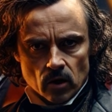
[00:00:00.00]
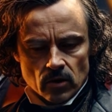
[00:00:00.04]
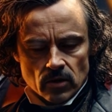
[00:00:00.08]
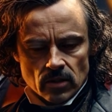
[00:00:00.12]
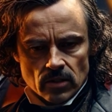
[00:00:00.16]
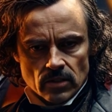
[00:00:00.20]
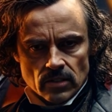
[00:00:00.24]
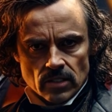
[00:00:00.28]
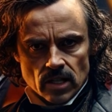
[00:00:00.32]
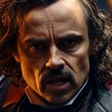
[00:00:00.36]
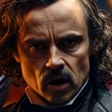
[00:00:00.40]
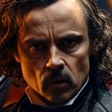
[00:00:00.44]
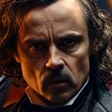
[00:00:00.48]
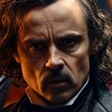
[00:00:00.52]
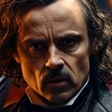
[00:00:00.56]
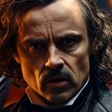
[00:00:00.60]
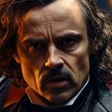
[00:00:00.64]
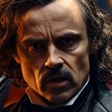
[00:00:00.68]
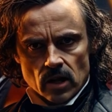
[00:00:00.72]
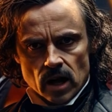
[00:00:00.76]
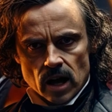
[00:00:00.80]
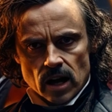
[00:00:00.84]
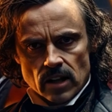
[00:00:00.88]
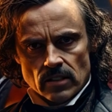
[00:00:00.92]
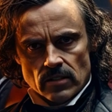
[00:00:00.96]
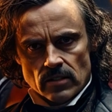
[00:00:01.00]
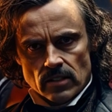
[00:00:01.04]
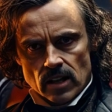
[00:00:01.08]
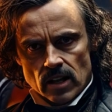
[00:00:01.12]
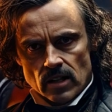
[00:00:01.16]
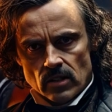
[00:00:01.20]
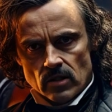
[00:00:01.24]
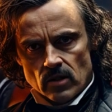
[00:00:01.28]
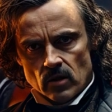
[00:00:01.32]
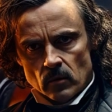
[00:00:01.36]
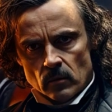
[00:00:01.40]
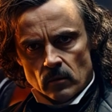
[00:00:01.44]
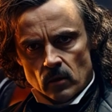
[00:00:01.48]
our distinguished guest,
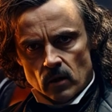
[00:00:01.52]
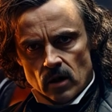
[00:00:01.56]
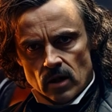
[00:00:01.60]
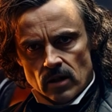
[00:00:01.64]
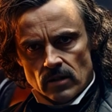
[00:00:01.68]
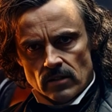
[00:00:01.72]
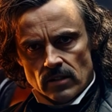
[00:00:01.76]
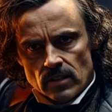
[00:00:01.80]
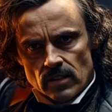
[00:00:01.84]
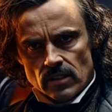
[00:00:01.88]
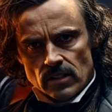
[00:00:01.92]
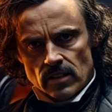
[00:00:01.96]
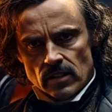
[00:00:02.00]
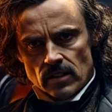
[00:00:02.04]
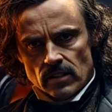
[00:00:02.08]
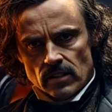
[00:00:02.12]
Hester Prynne.